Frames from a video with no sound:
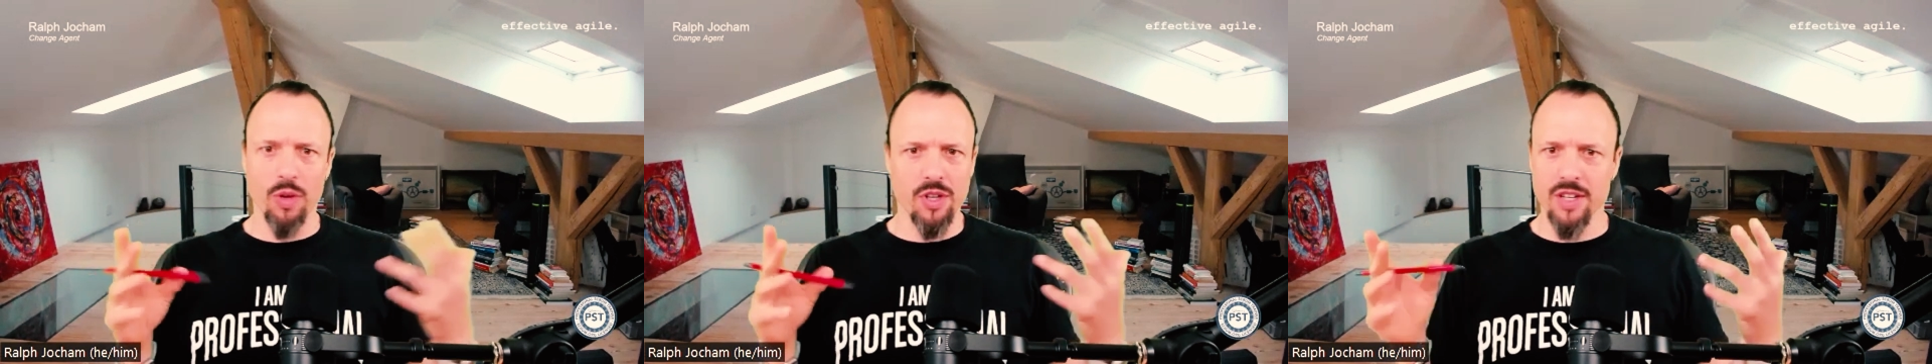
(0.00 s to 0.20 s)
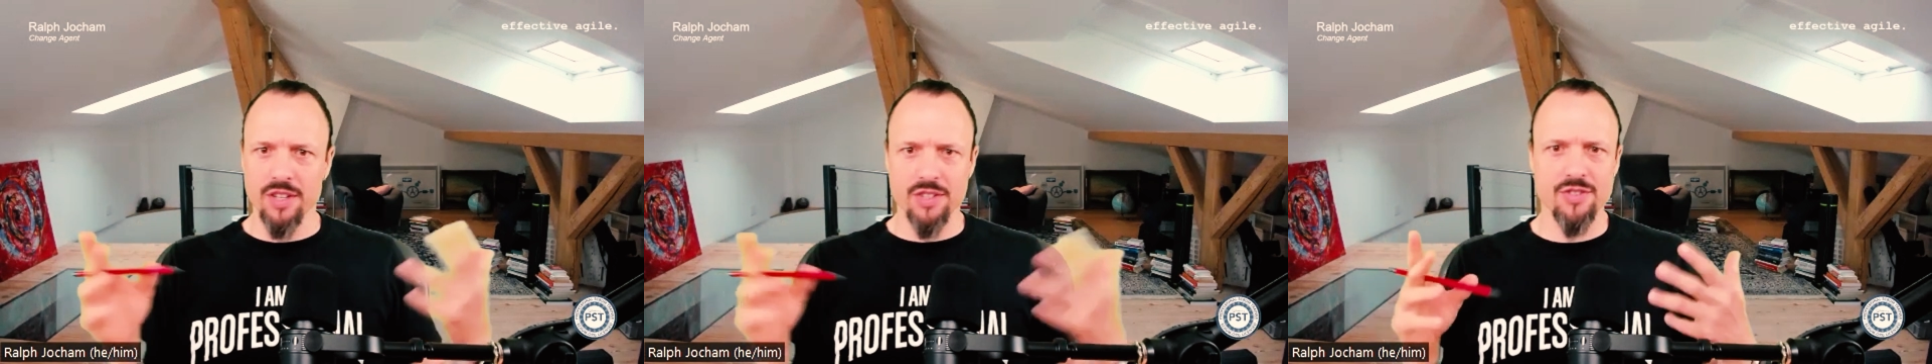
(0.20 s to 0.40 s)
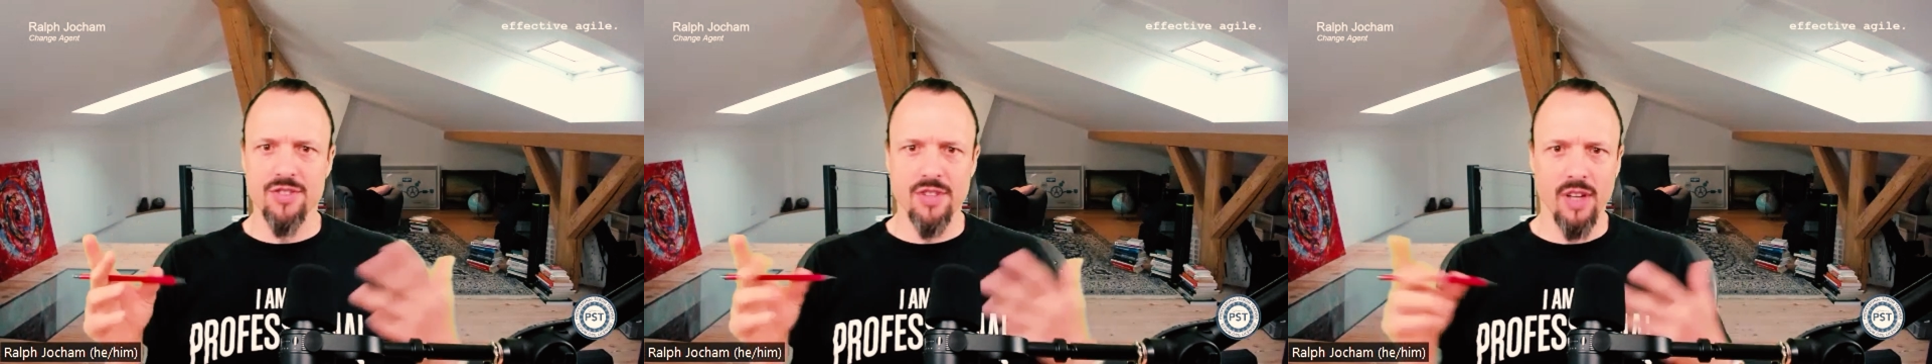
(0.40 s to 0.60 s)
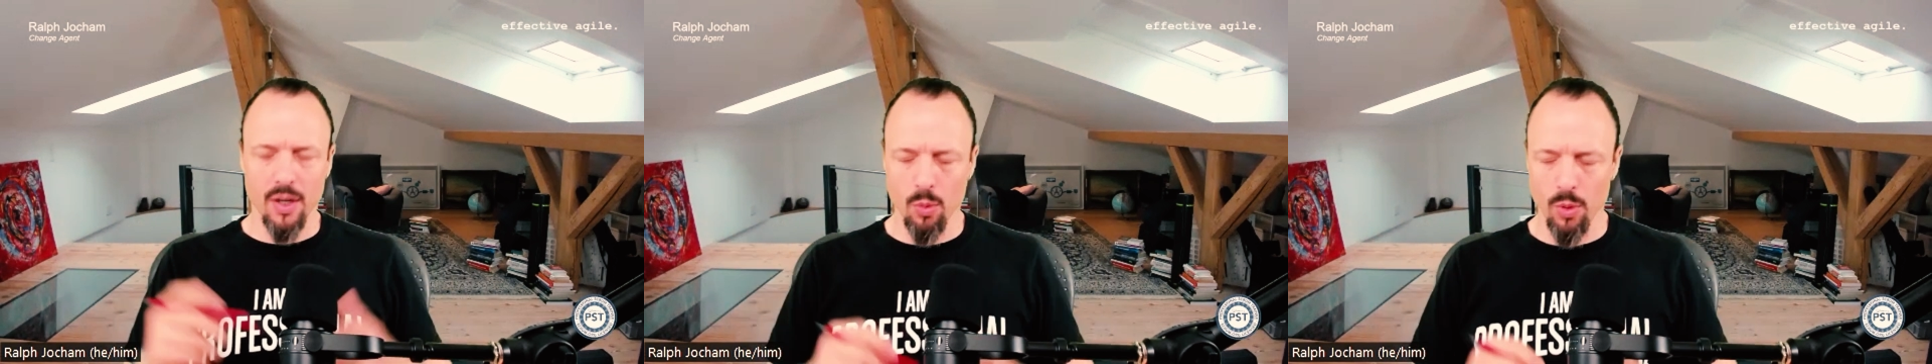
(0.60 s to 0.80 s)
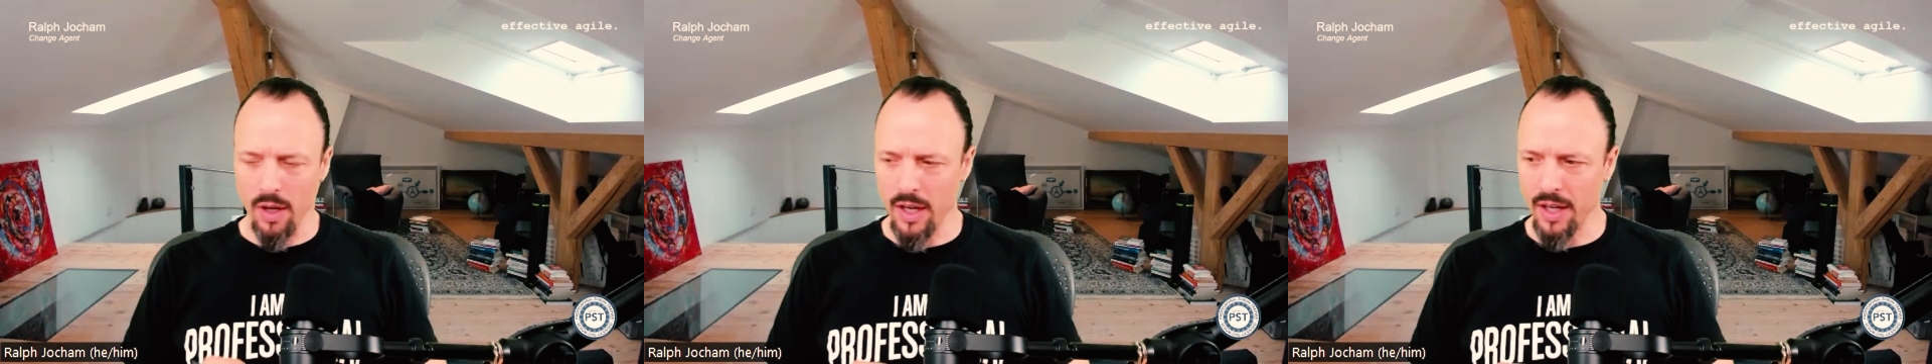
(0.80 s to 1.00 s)
we just
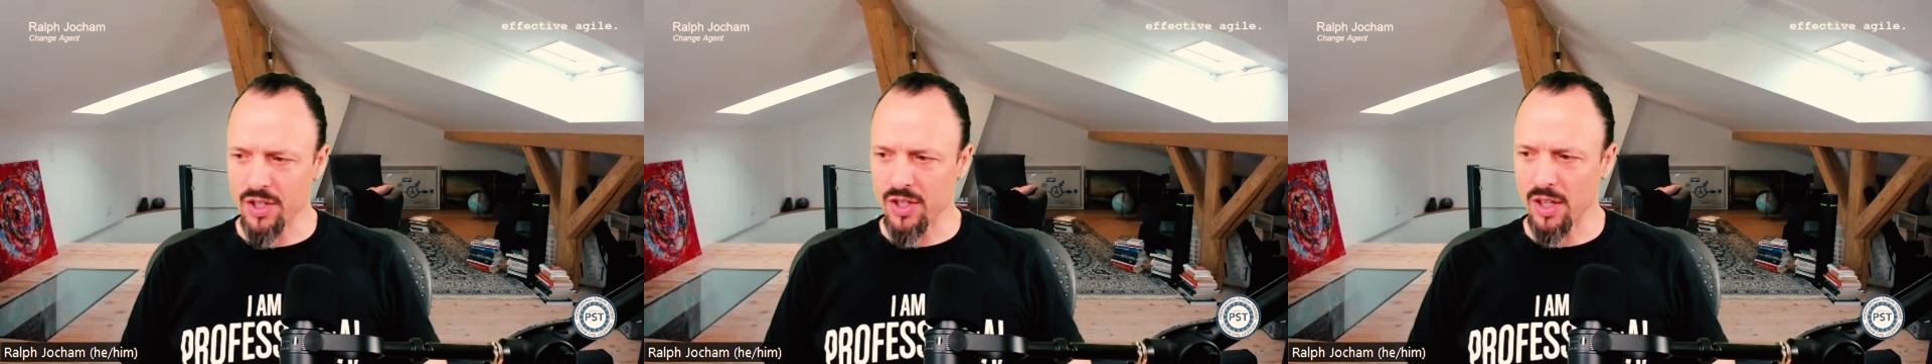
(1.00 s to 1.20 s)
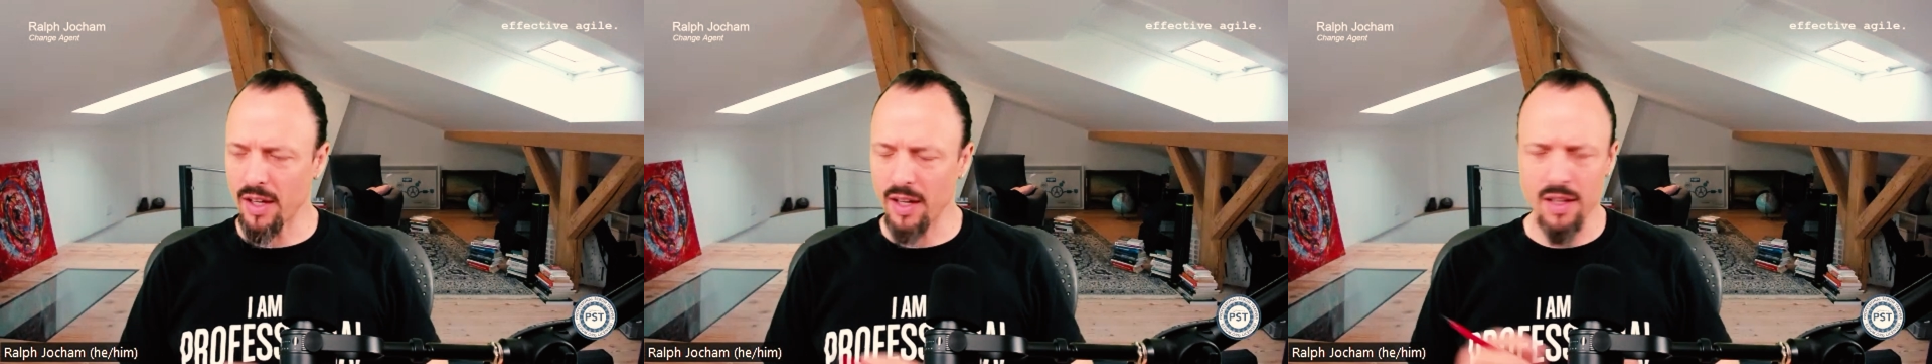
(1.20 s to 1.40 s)
start, we are agile.